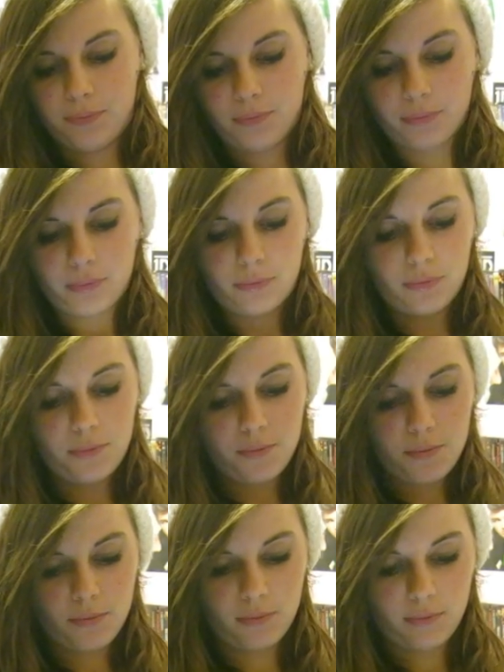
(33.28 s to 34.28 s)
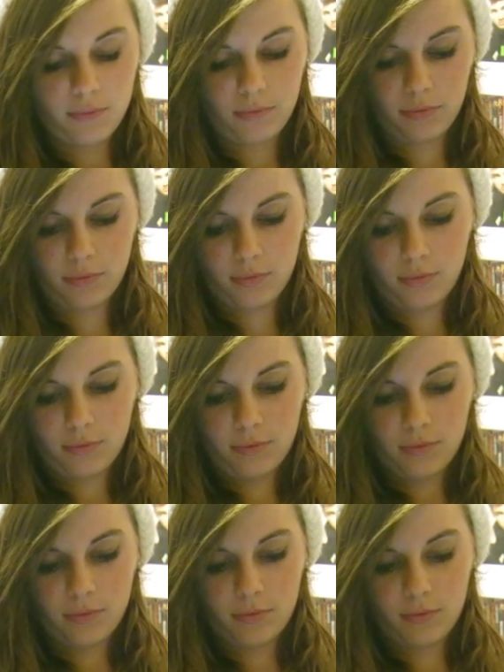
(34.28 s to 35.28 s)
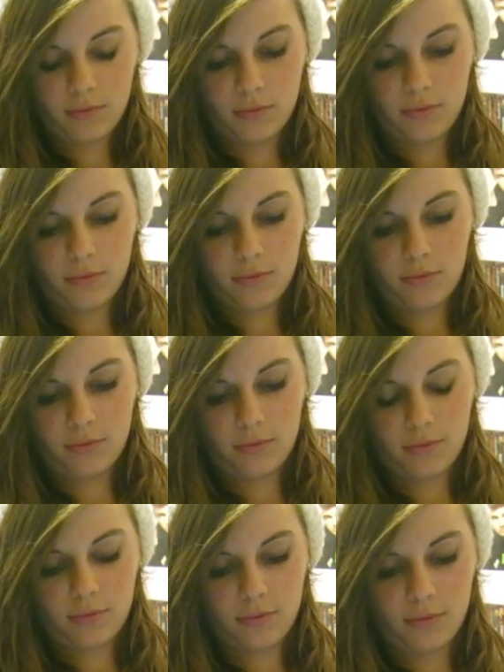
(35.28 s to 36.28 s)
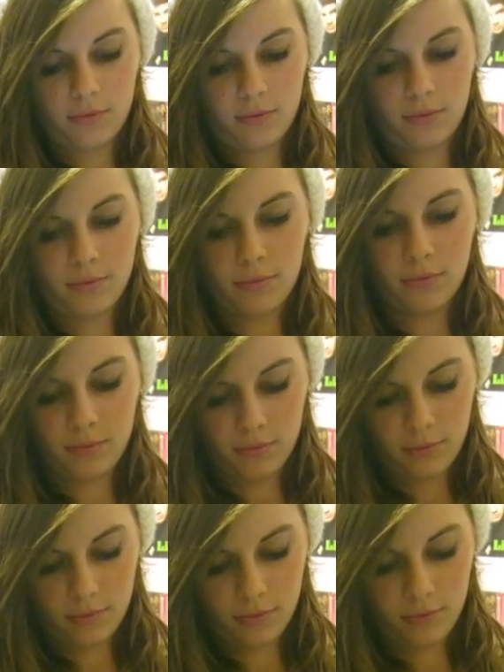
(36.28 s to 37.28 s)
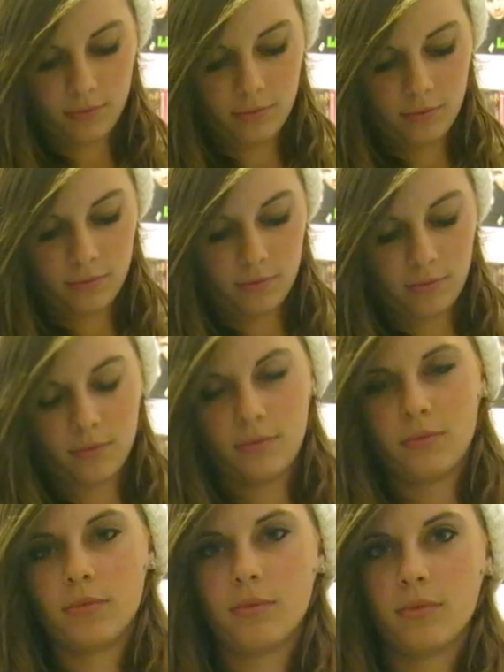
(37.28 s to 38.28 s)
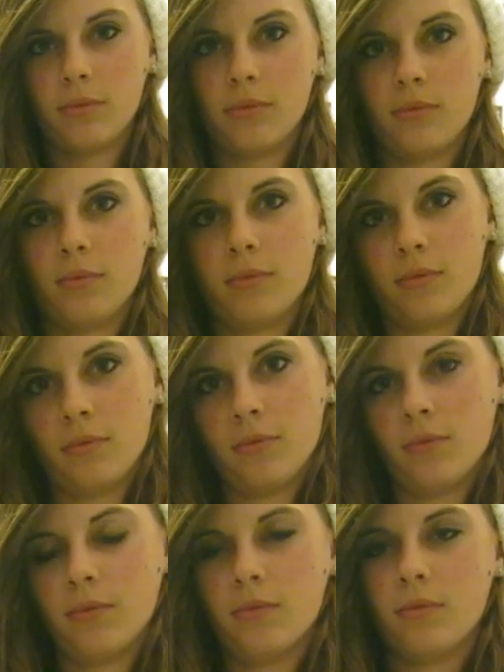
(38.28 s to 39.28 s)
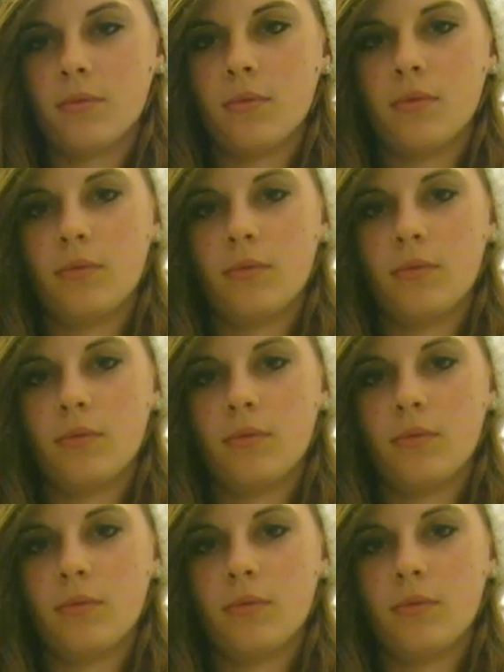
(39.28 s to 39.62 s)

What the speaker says: (no one is talking)